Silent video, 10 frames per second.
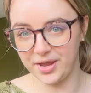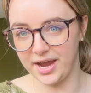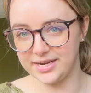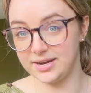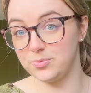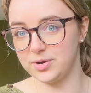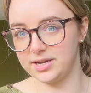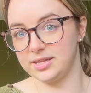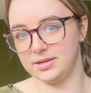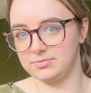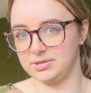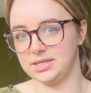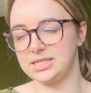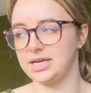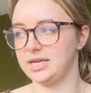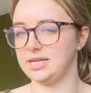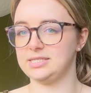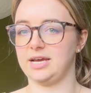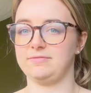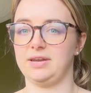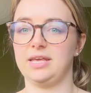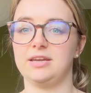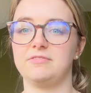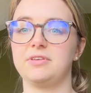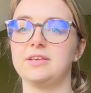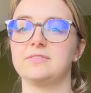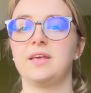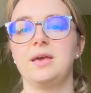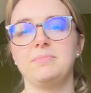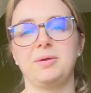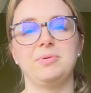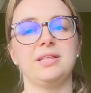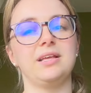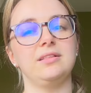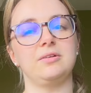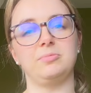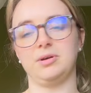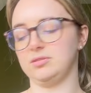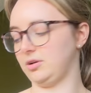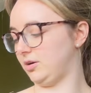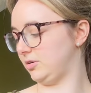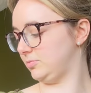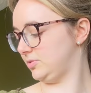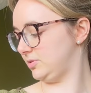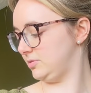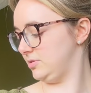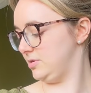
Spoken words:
I didn't want it really tight to have negative ease. Maybe a little bit on the arms.